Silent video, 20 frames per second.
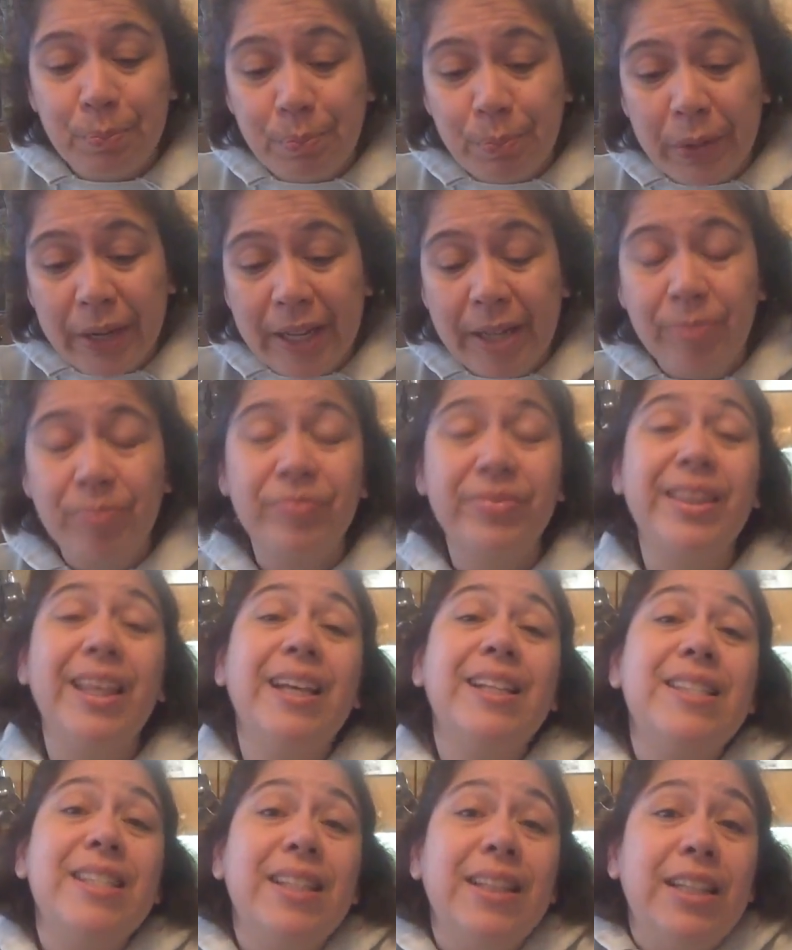But
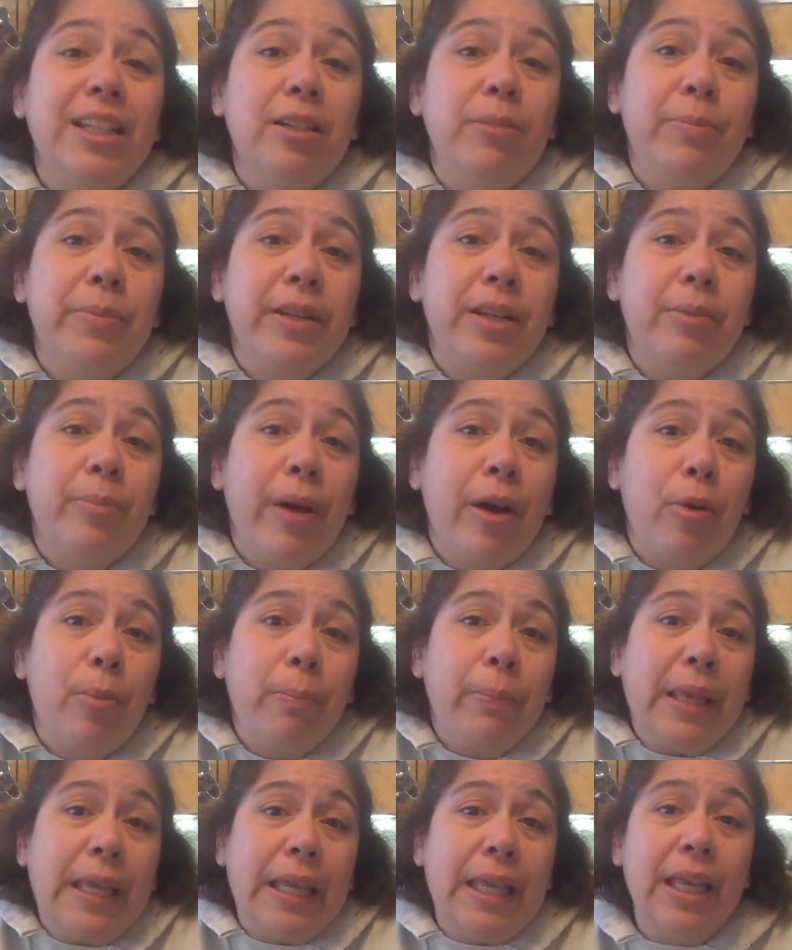that's a little bit
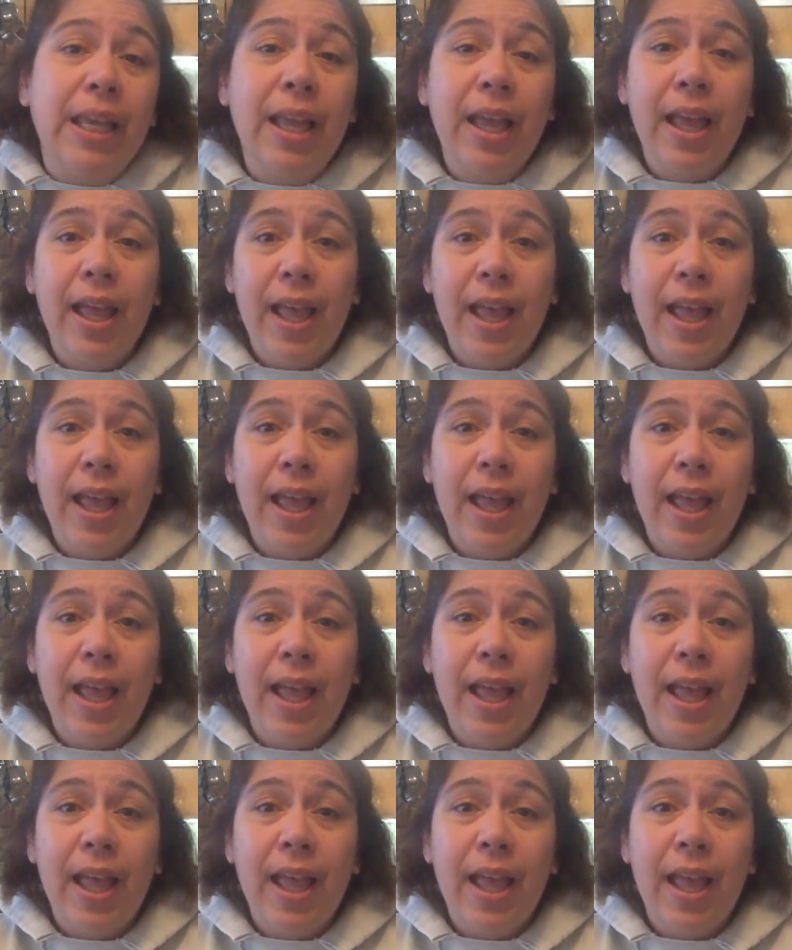about me.